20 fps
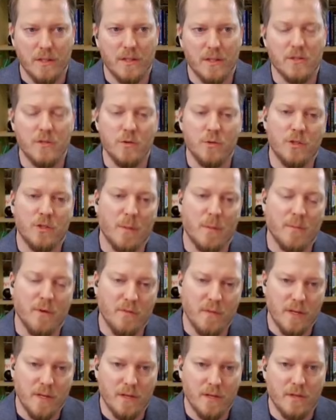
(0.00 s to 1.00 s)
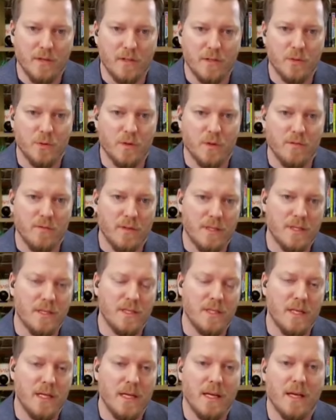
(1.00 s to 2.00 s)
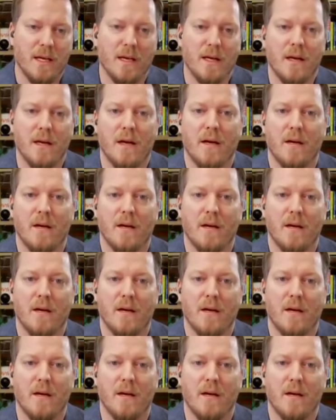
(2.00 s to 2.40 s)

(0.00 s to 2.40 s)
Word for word: and this New Shepard vehicle is sort of the seeding